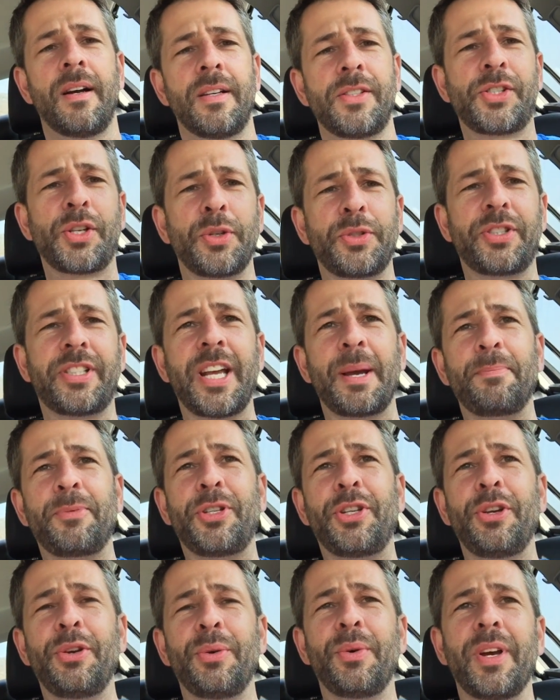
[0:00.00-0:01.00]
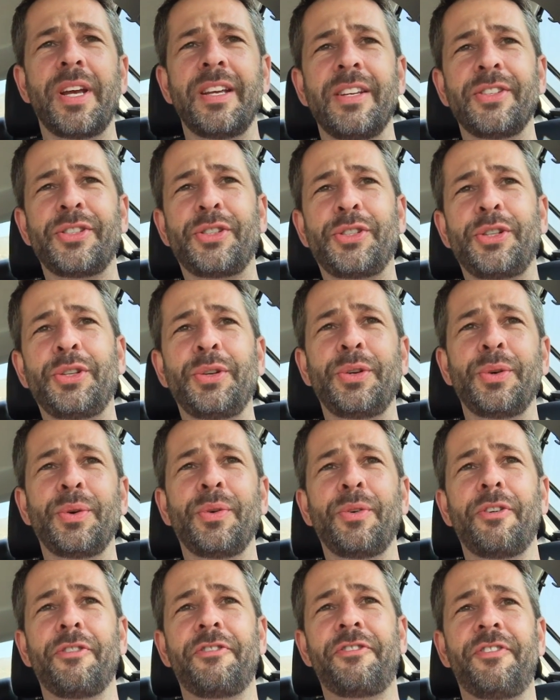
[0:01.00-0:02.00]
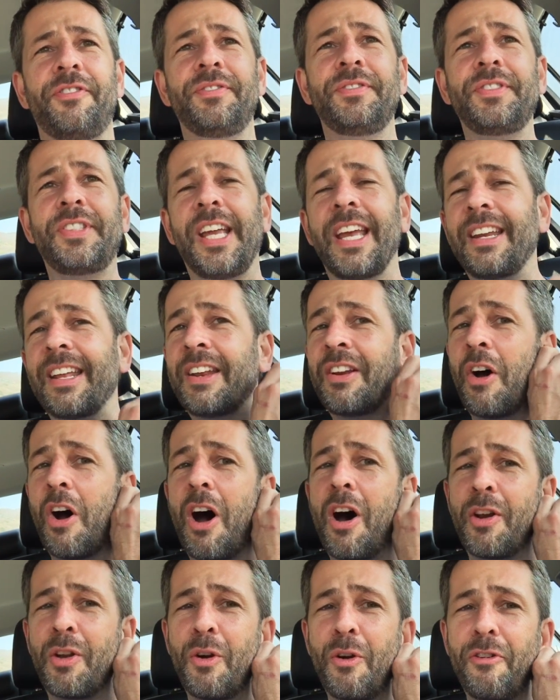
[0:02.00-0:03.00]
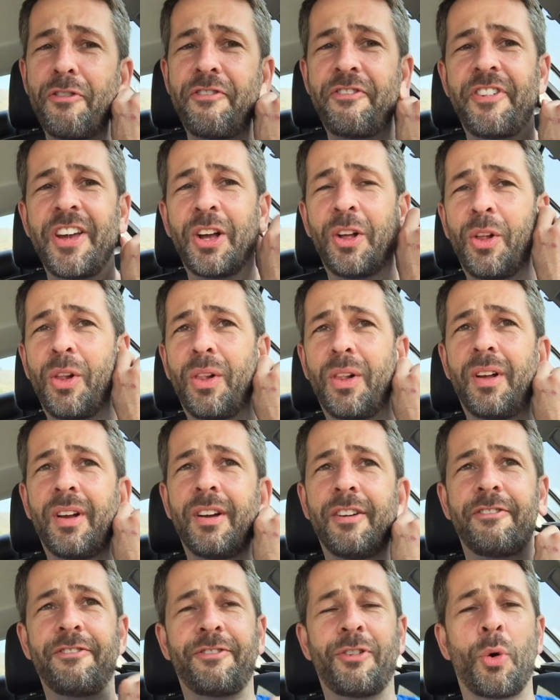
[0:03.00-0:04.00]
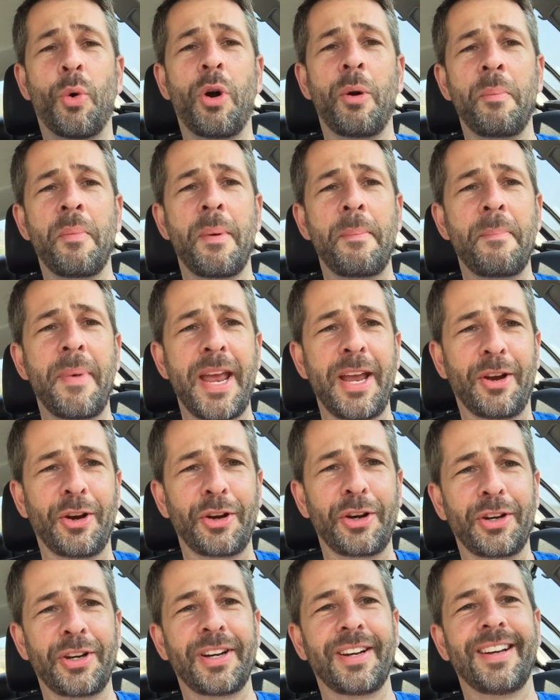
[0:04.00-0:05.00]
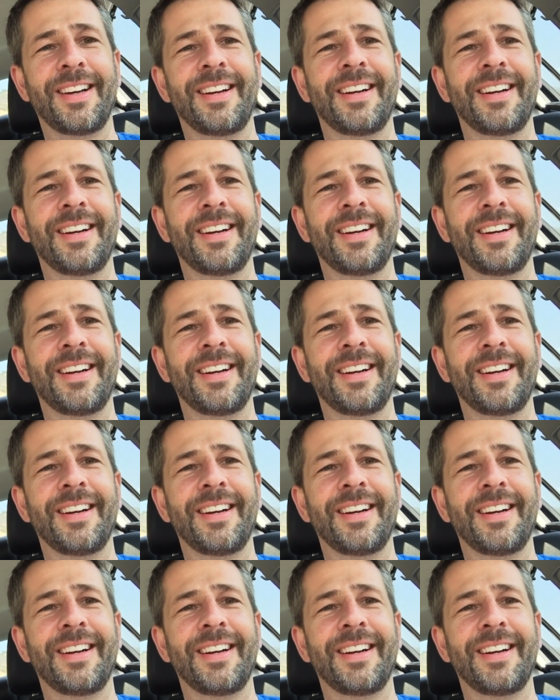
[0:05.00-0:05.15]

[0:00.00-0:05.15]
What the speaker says: So step 2 is to get an autofill form maker.